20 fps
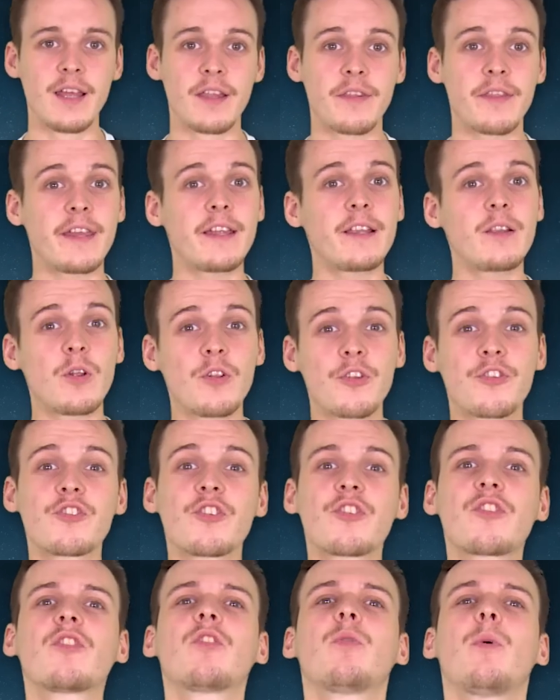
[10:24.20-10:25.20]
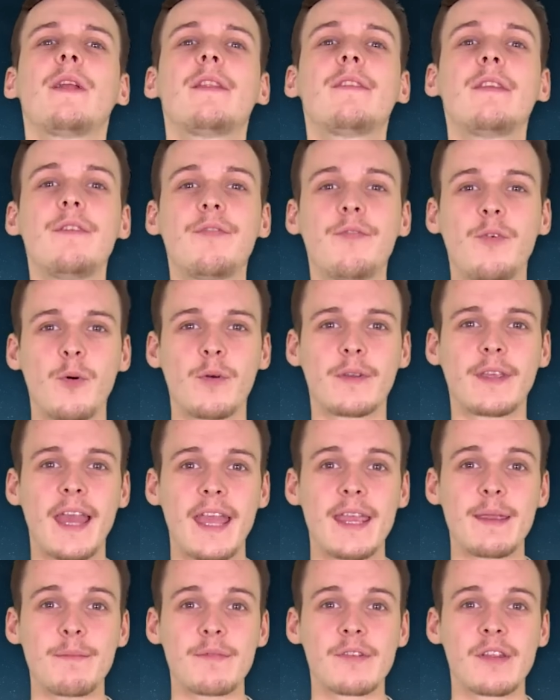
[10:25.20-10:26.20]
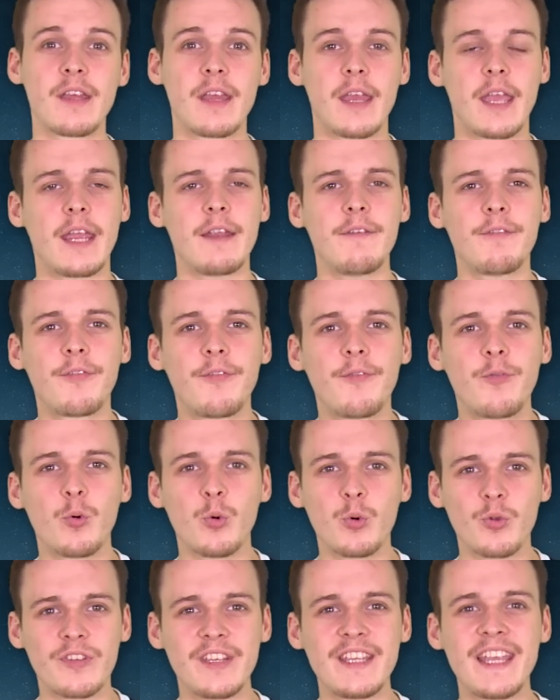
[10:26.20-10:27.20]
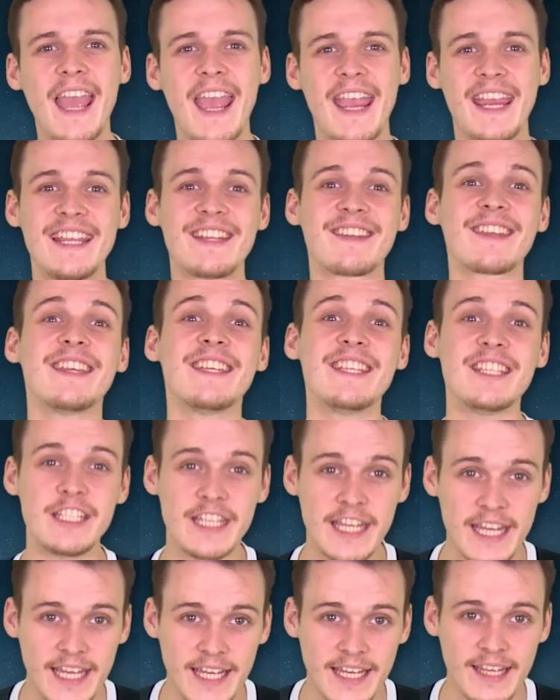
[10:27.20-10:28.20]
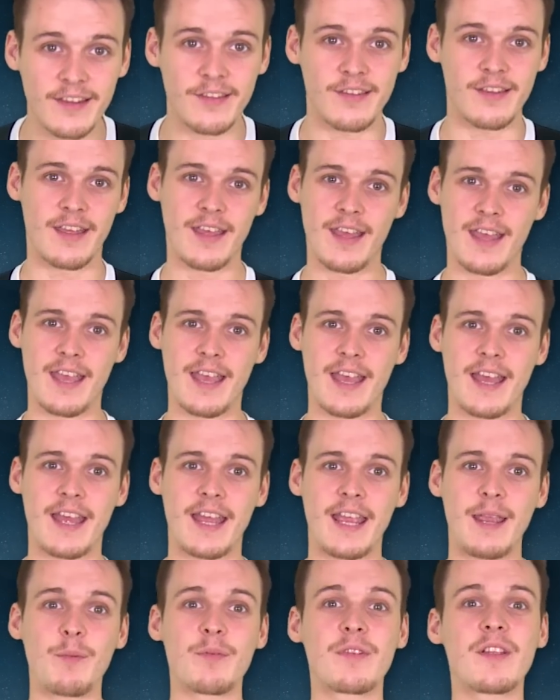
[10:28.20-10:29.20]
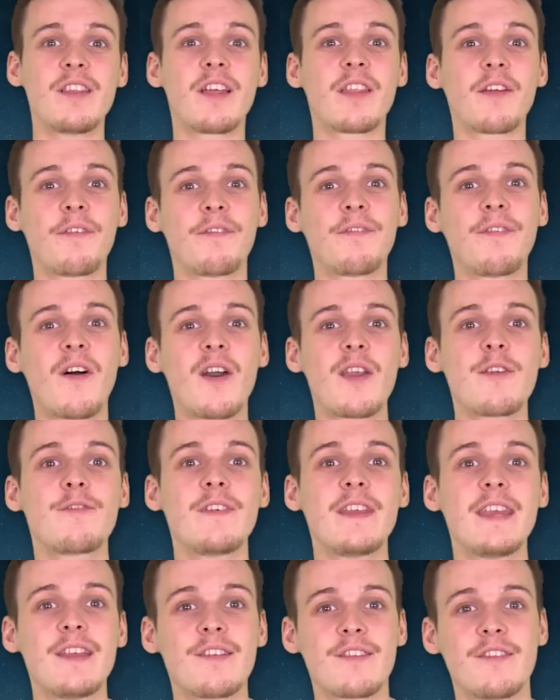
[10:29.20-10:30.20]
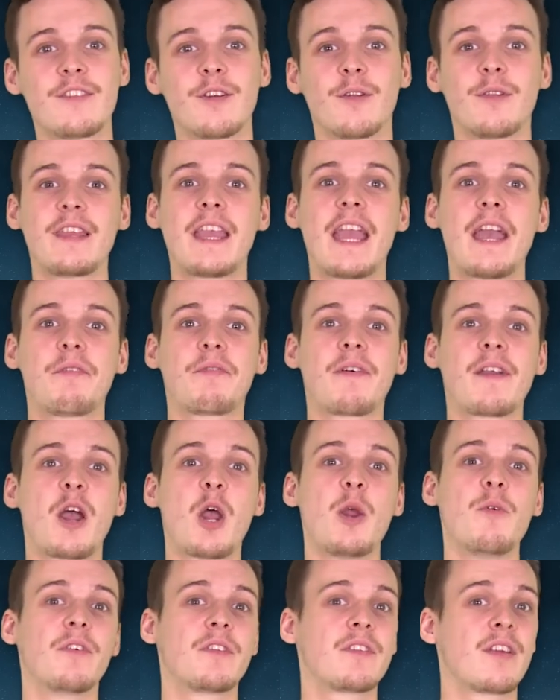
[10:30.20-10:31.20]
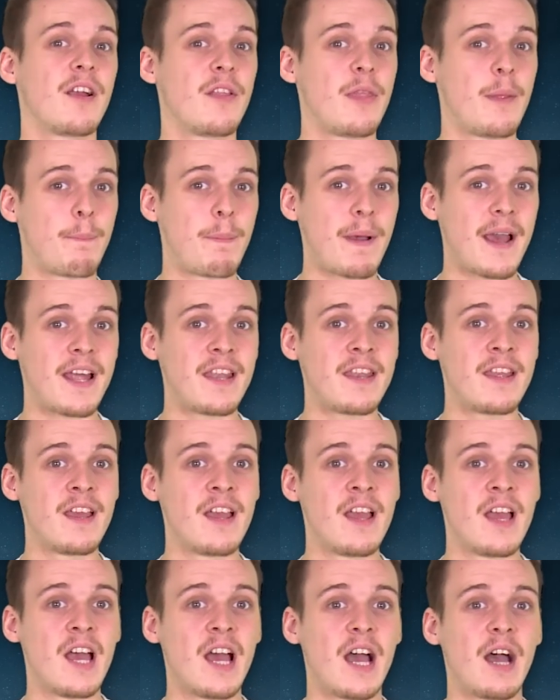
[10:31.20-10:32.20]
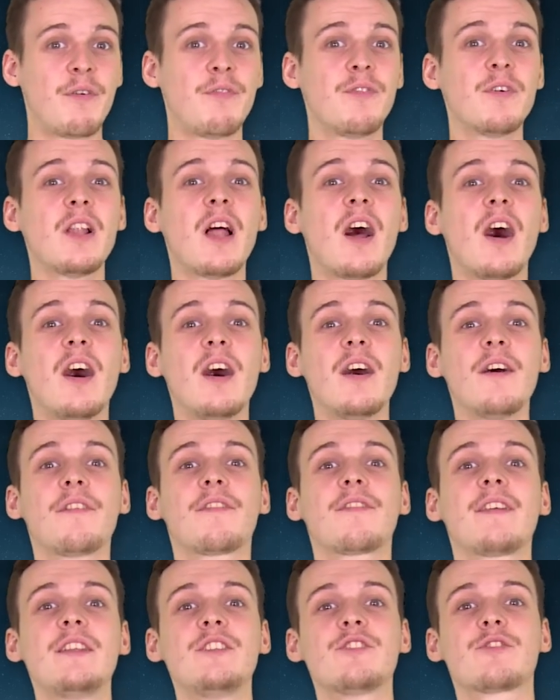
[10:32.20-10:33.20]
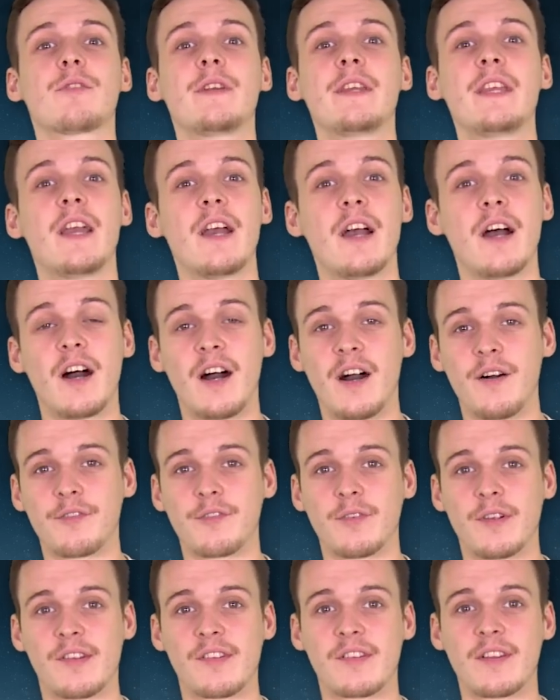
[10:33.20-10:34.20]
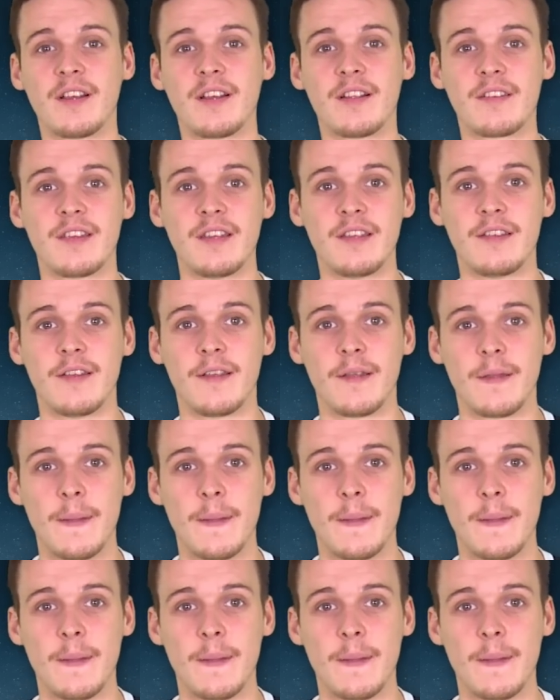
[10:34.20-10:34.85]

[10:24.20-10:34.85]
They had lost just 24 games in 48 years. It was another 5 years until the FA overturned the ban, a full half century after it started.